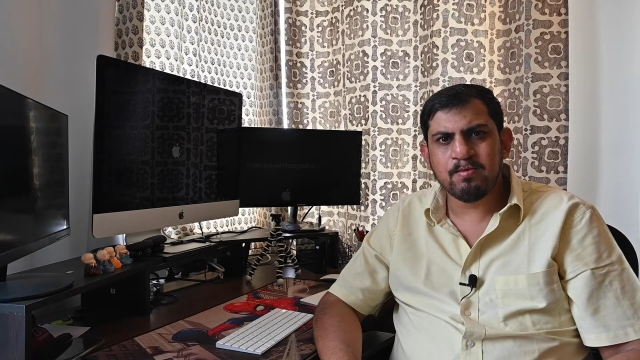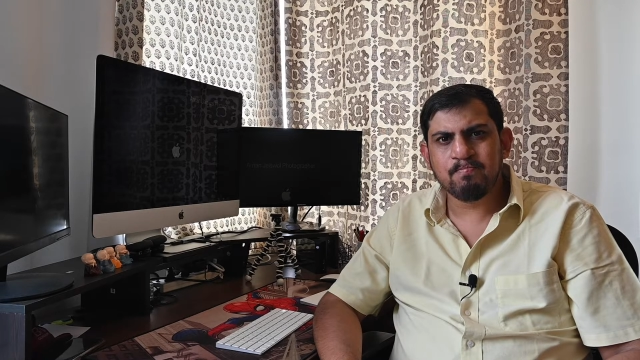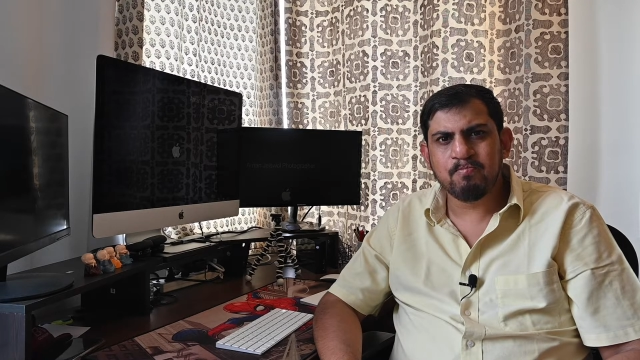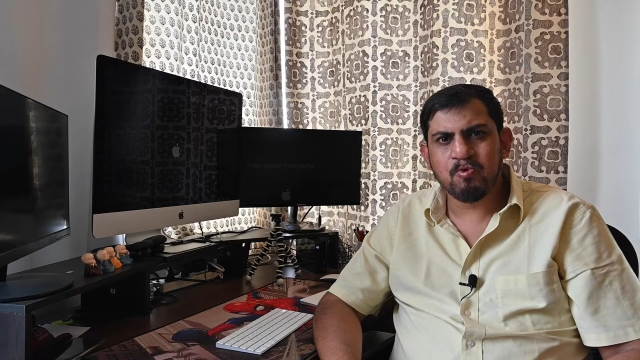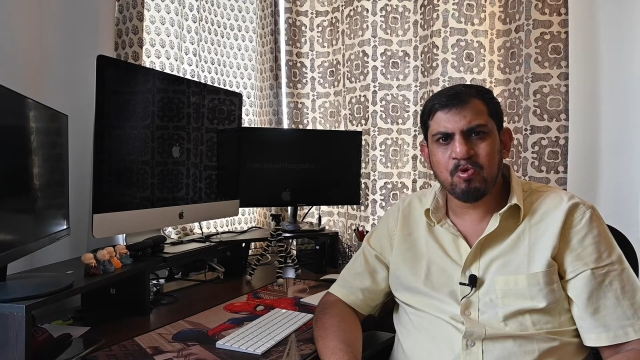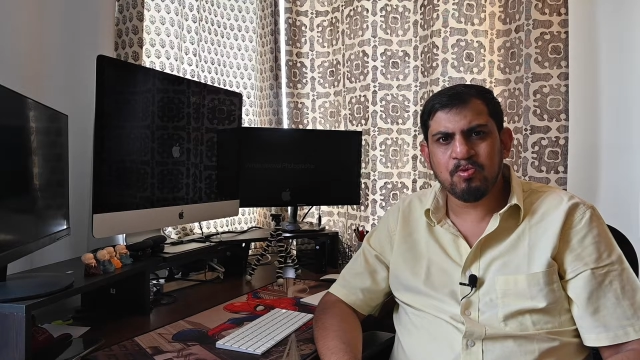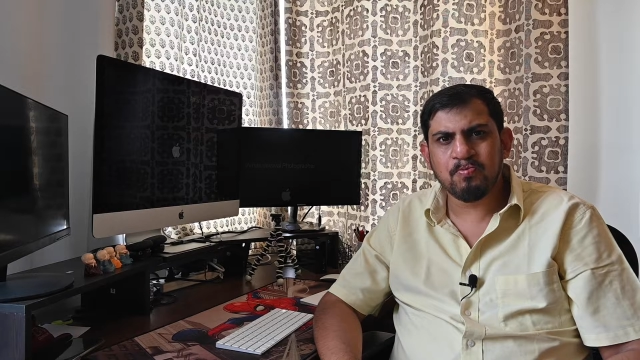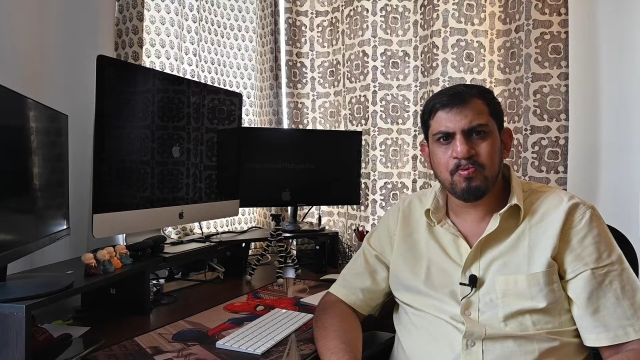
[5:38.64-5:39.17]
in
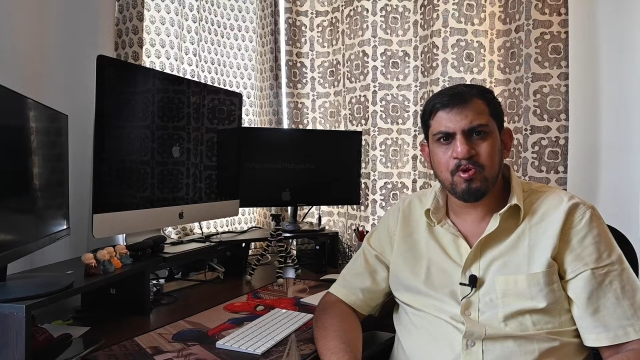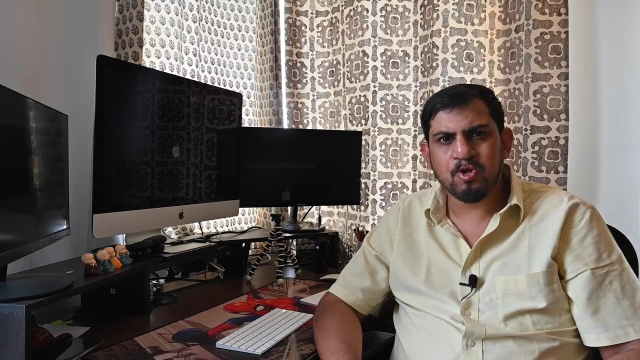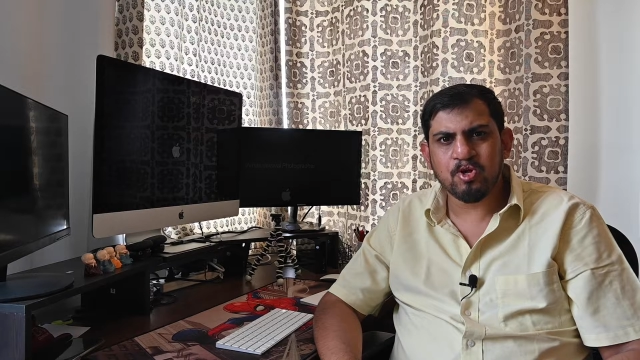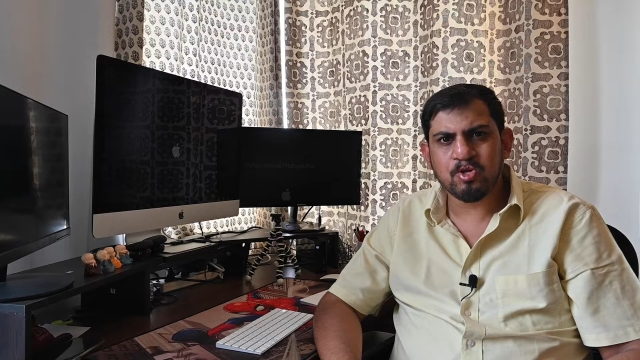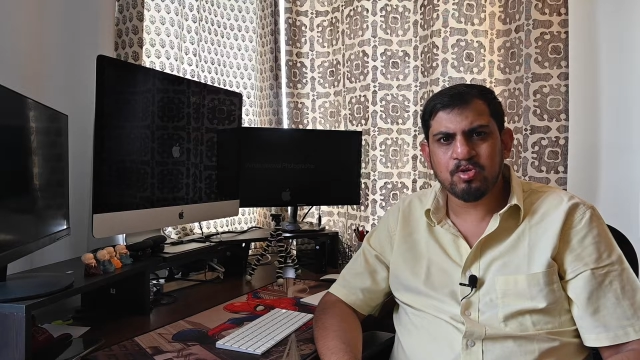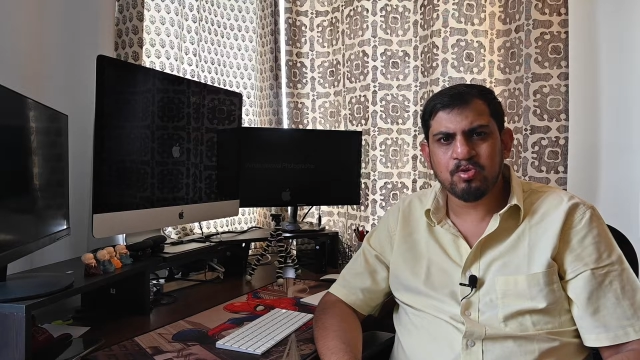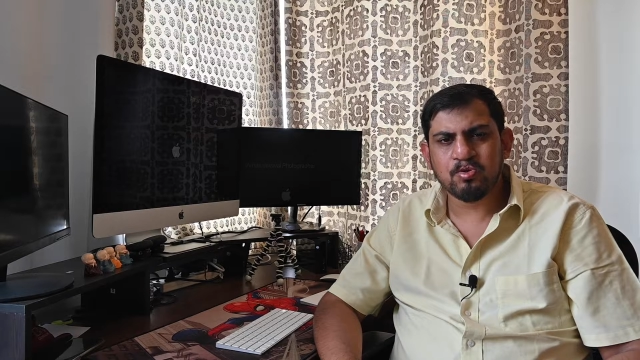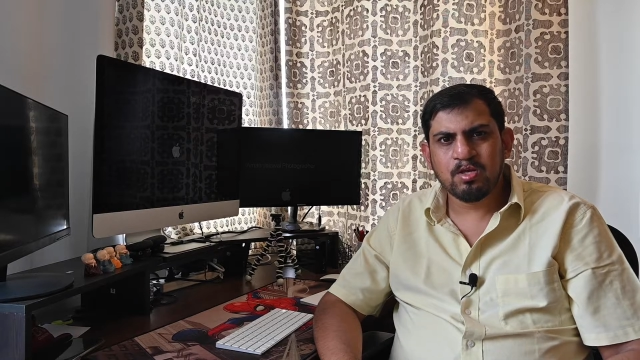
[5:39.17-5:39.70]

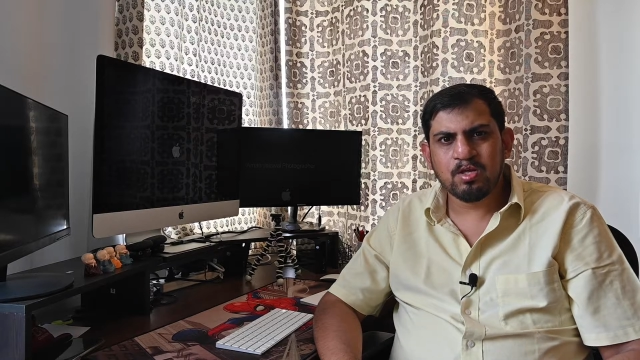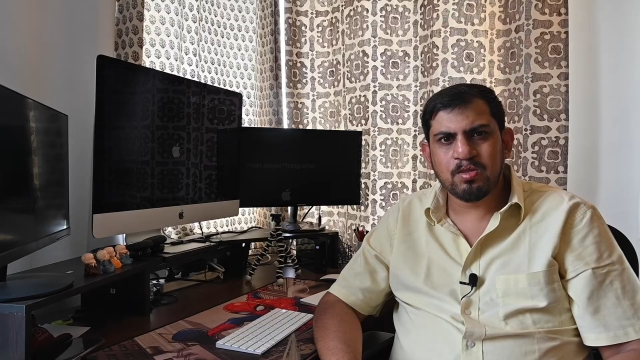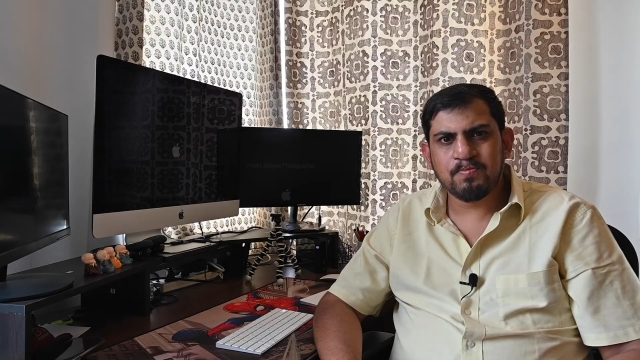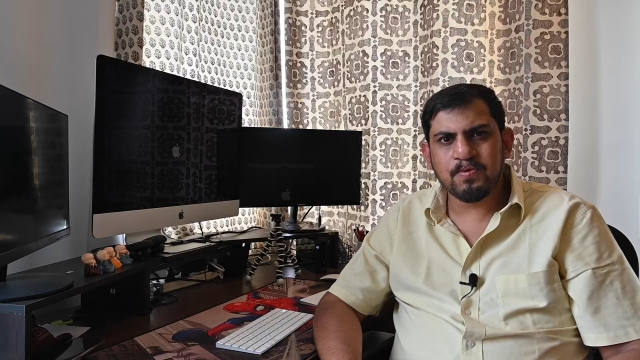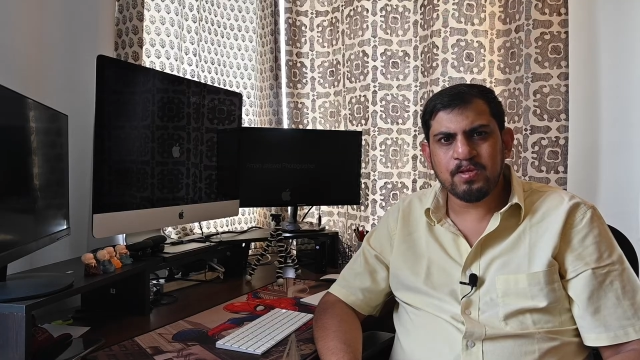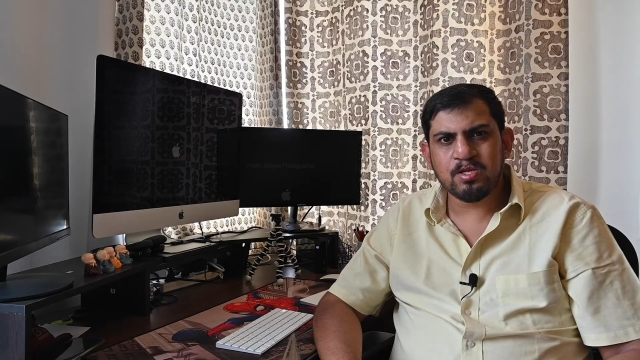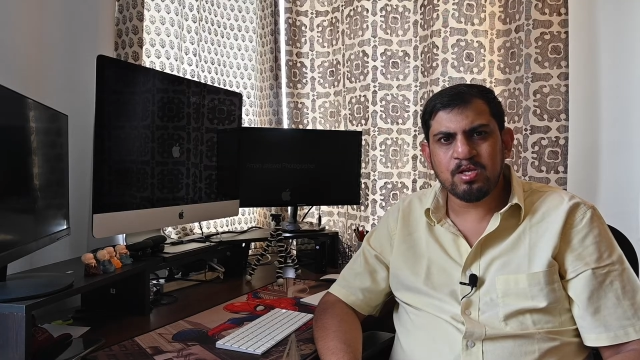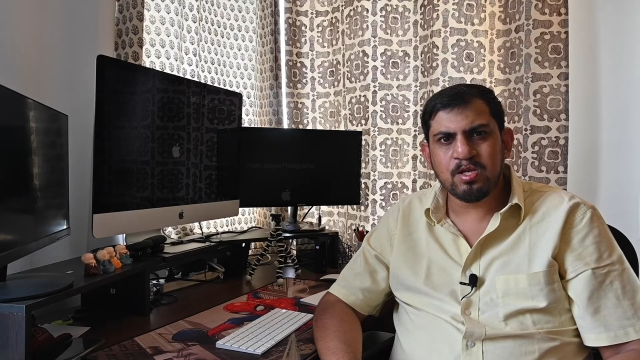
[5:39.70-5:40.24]
post-production.
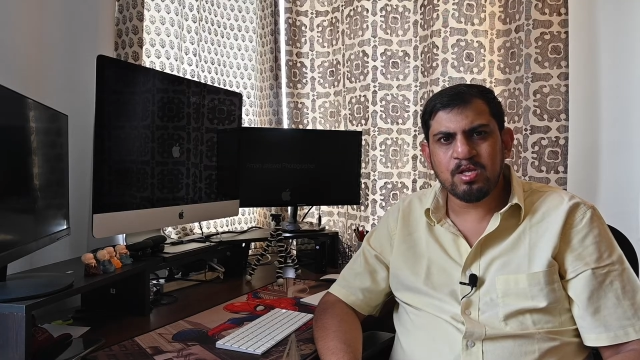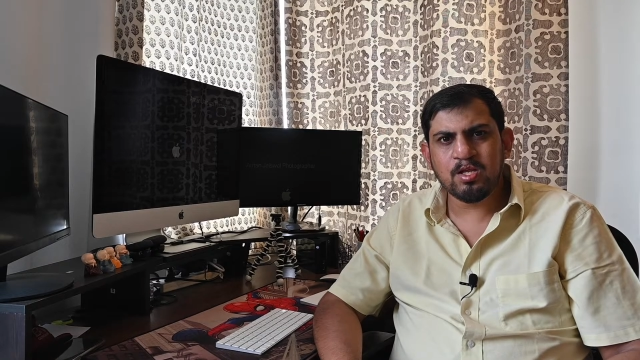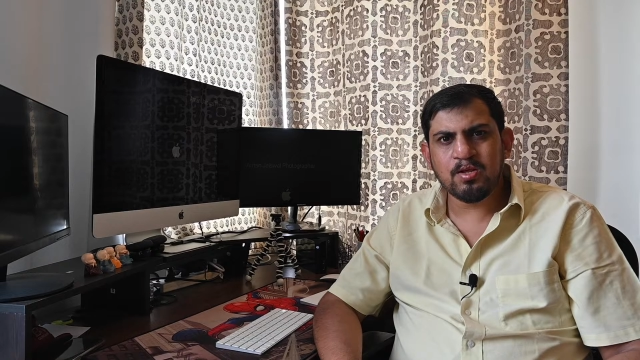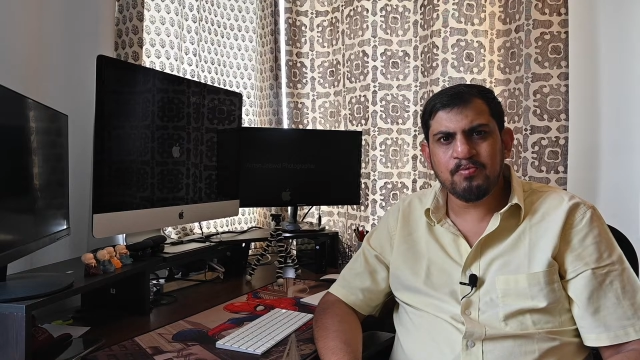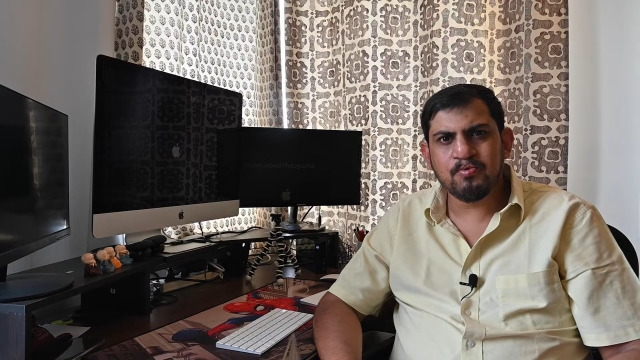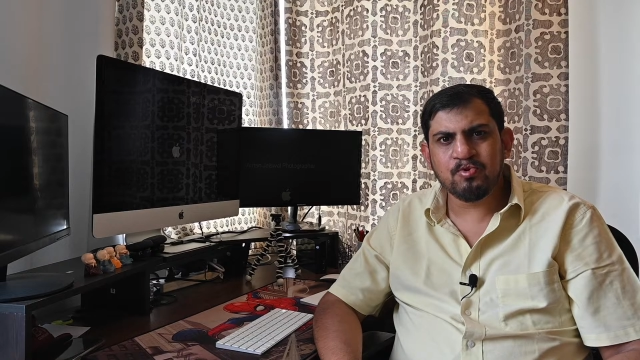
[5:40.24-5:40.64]
Especially if